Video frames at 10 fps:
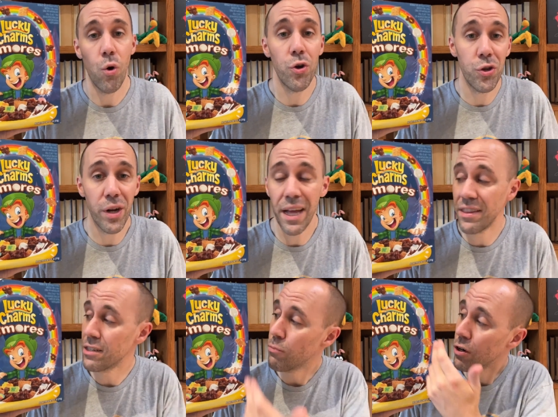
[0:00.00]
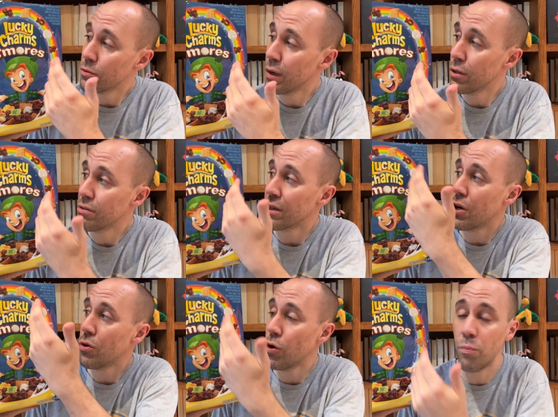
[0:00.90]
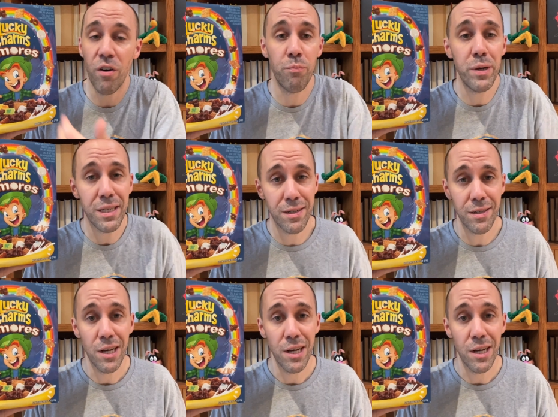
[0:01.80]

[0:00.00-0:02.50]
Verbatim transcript: Or you could add these marshmallows and Cocoa Puff pieces